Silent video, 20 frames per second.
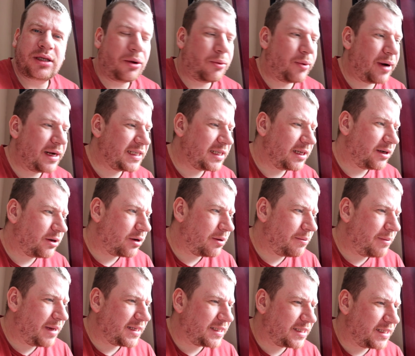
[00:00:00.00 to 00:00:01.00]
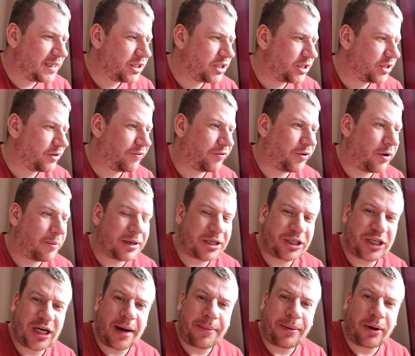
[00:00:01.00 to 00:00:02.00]
I'm waiting on a message from a
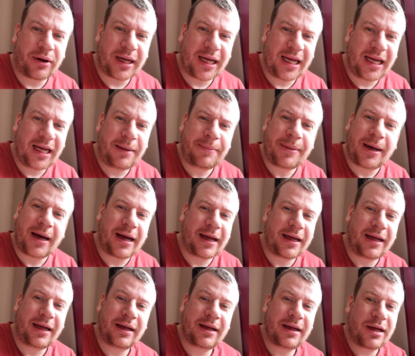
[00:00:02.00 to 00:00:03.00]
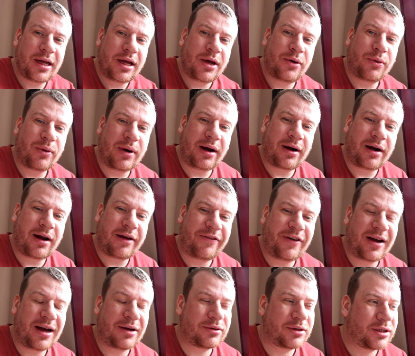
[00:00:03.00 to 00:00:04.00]
chap on eBay where I
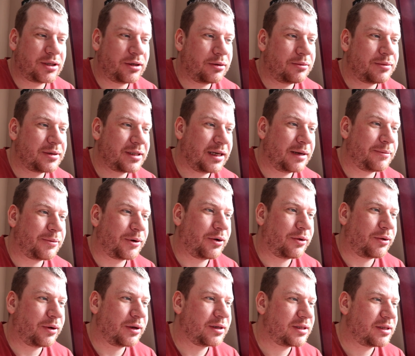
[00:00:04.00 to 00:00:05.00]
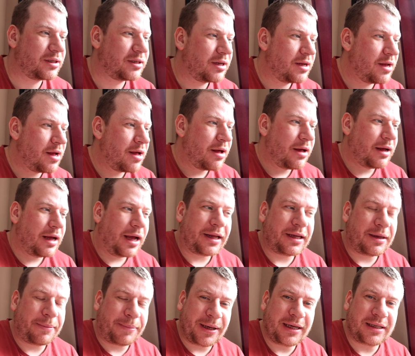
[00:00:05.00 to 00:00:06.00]
found some slip rollers. It
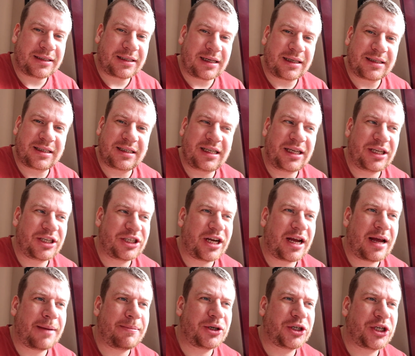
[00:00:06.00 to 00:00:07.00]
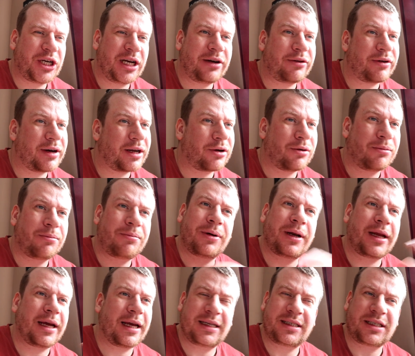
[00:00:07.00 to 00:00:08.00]
appears that CJ Machinery
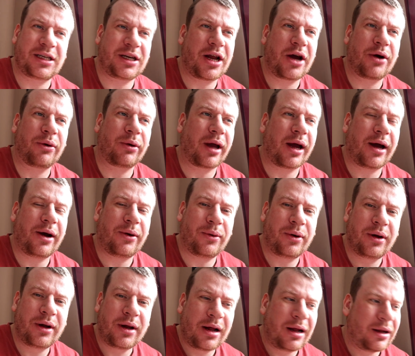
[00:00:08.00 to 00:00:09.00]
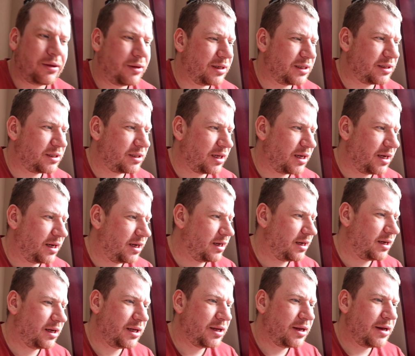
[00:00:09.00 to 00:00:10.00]
Company is a no-go. There's
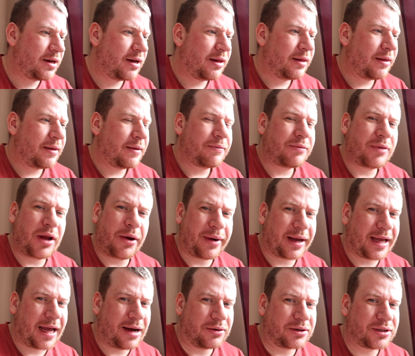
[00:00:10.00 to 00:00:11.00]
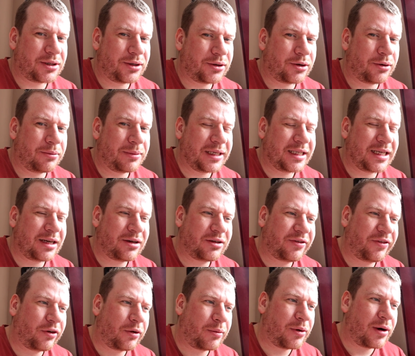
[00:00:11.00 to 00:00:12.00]
no accounts on Companies House
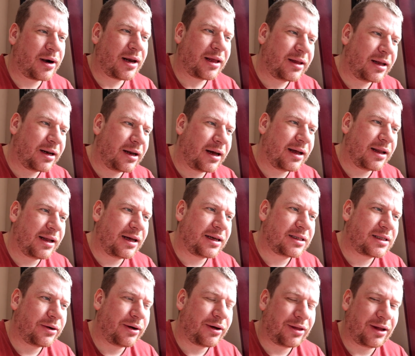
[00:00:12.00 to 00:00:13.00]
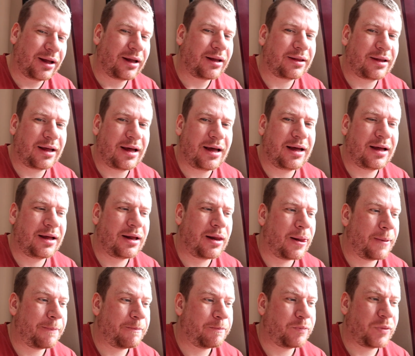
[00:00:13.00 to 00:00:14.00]
for them or anything like that, so I think they're
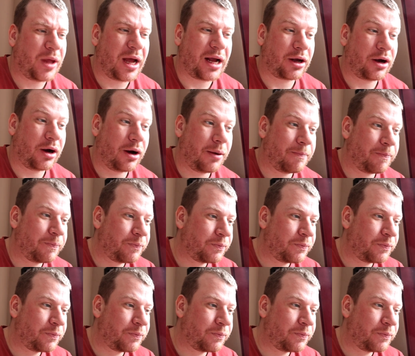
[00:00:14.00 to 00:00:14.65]
gone.